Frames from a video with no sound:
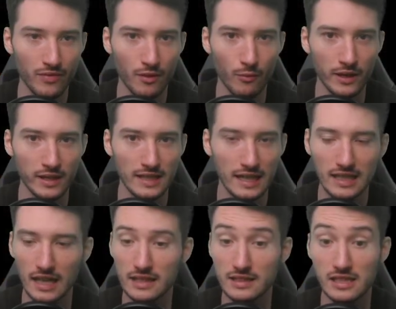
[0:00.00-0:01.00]
where that
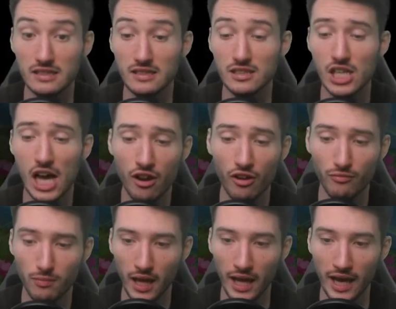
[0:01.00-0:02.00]
card sees a ton of
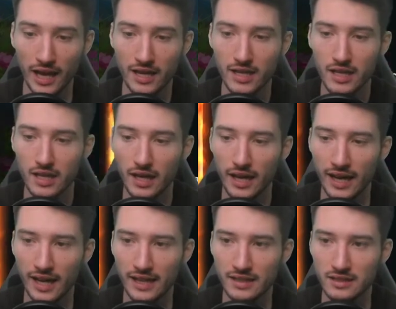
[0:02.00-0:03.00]
play.
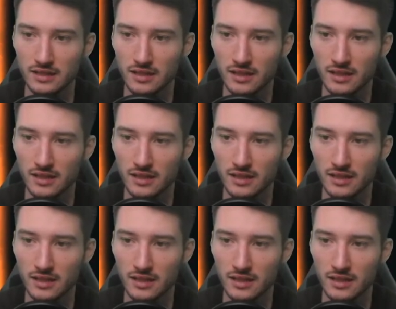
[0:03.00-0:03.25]
And